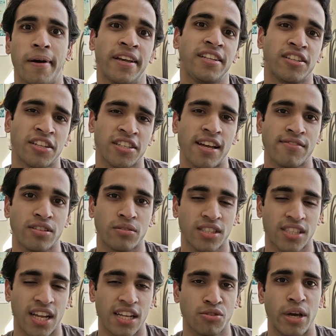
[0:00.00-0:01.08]
but he does have some
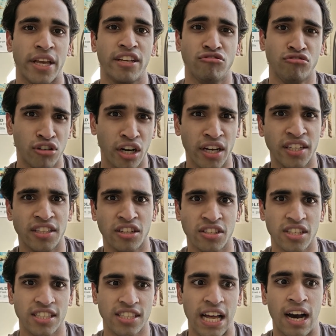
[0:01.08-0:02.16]
stats where he really does
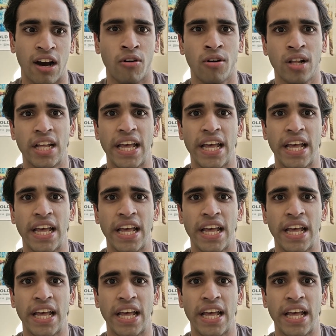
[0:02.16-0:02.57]
excel.